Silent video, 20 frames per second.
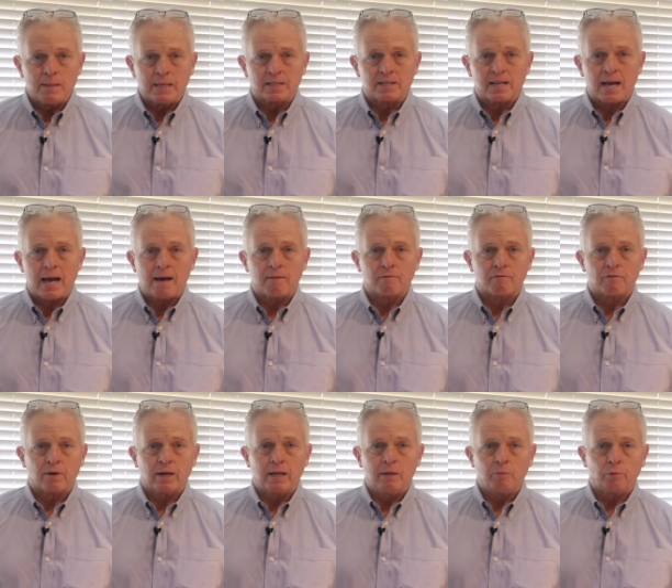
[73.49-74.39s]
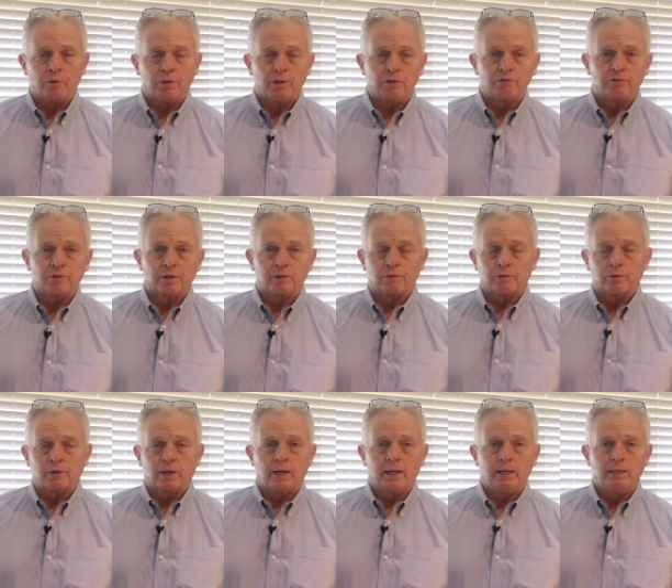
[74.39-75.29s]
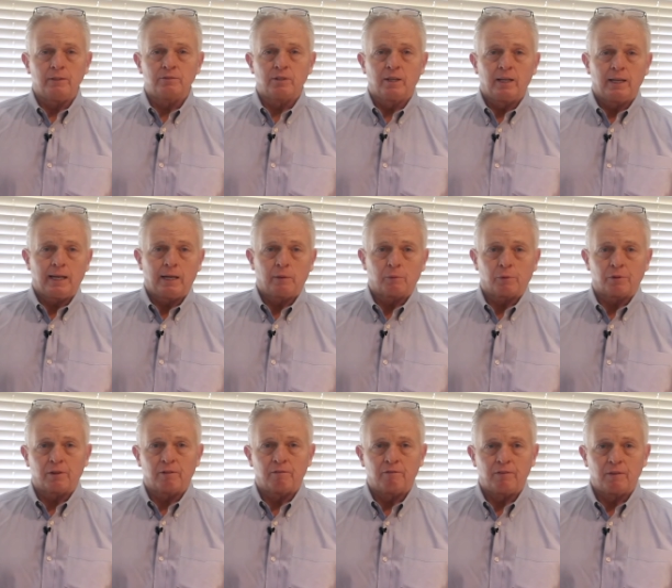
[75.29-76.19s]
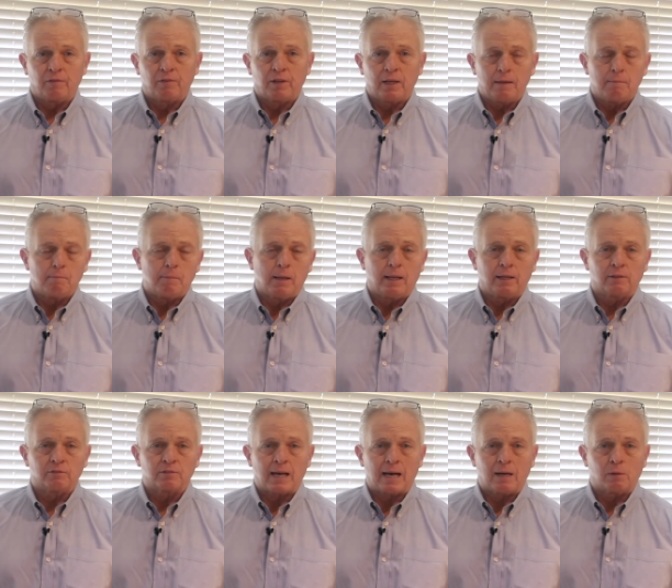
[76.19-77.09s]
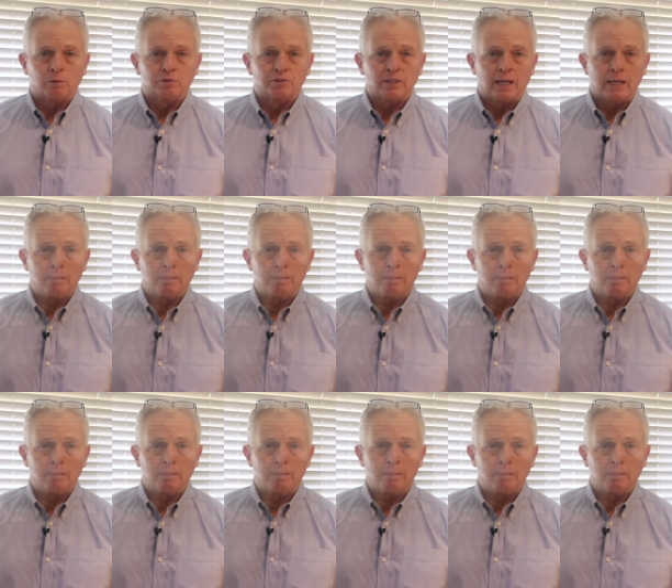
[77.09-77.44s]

me a time frame within several days, and within fifteen minutes I was